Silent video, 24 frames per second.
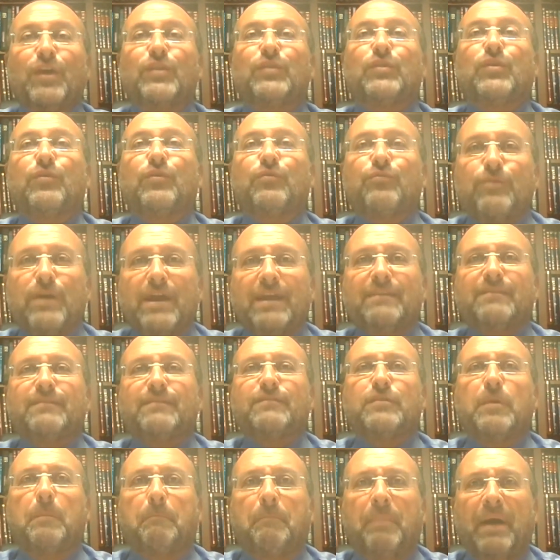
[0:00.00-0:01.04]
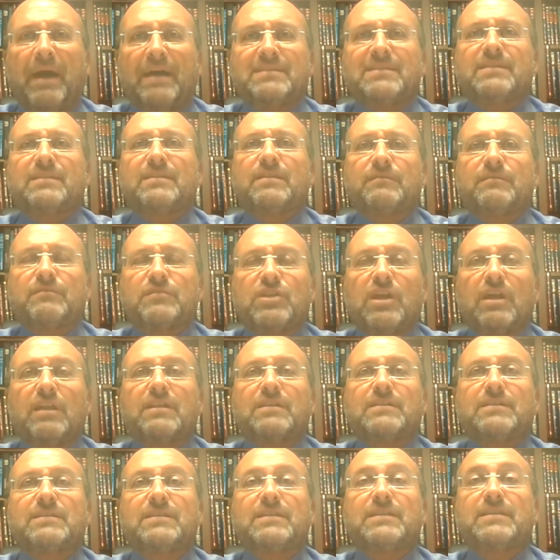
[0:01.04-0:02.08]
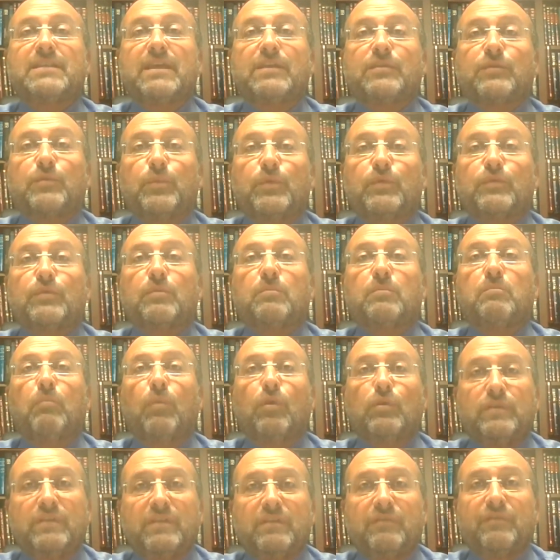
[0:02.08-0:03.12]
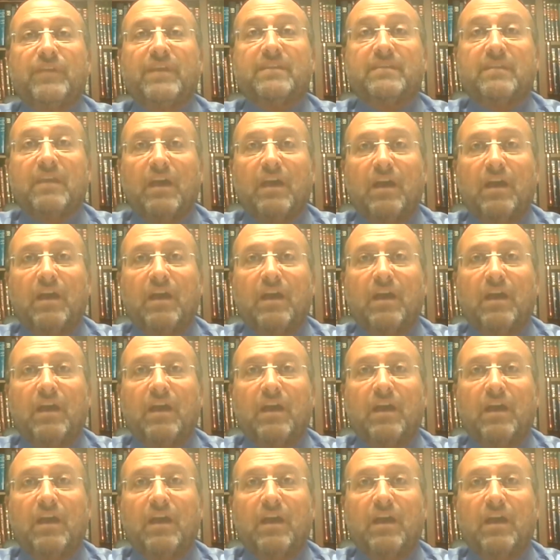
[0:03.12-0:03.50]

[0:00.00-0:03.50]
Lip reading: The positive jealousy that would motivate